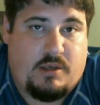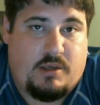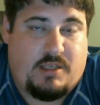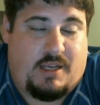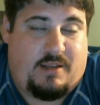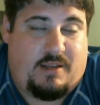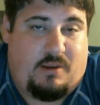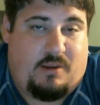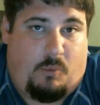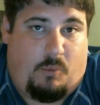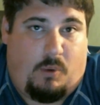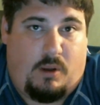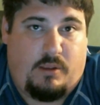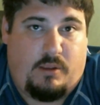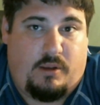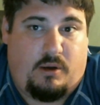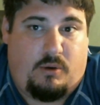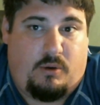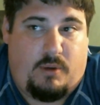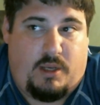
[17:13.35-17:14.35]
I had the one
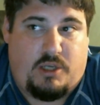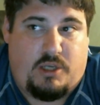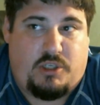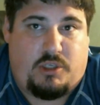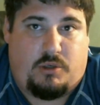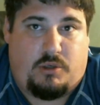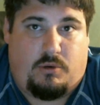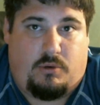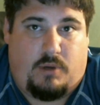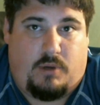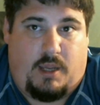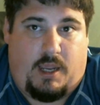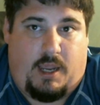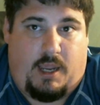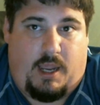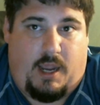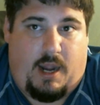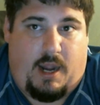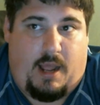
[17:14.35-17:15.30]
little issue, and